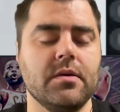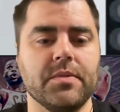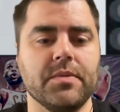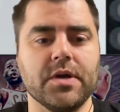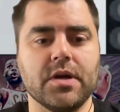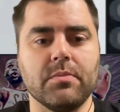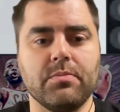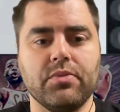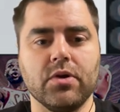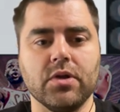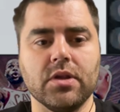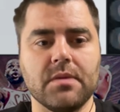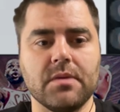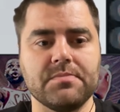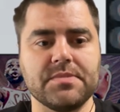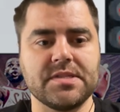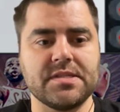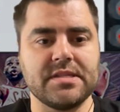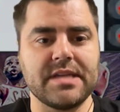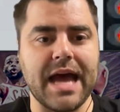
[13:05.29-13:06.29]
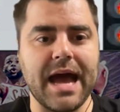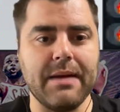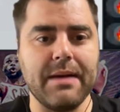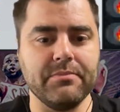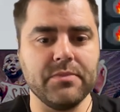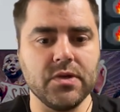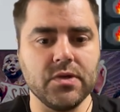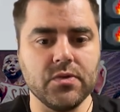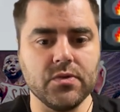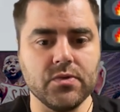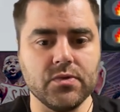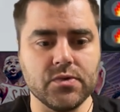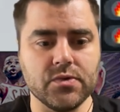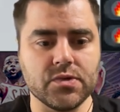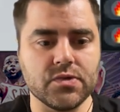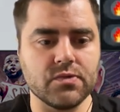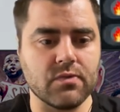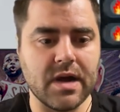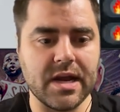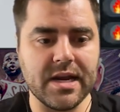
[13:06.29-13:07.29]
I'm going to pull up
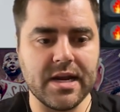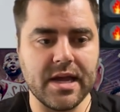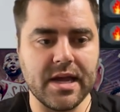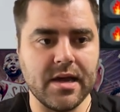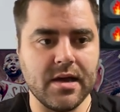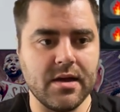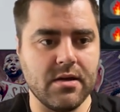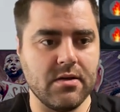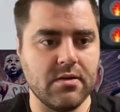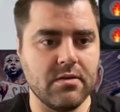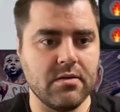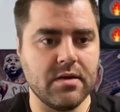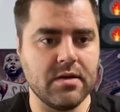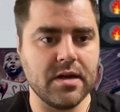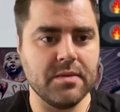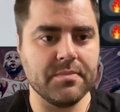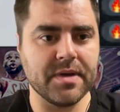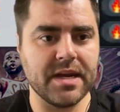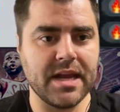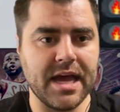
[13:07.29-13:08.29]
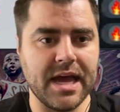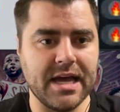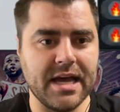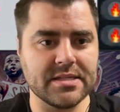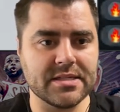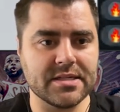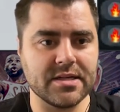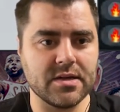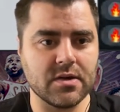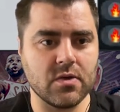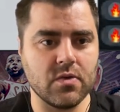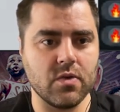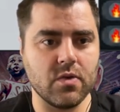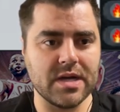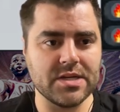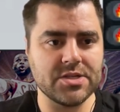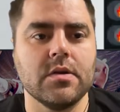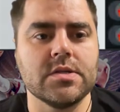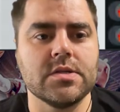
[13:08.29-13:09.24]
StatMuse right now, and I'm going to ask it a question.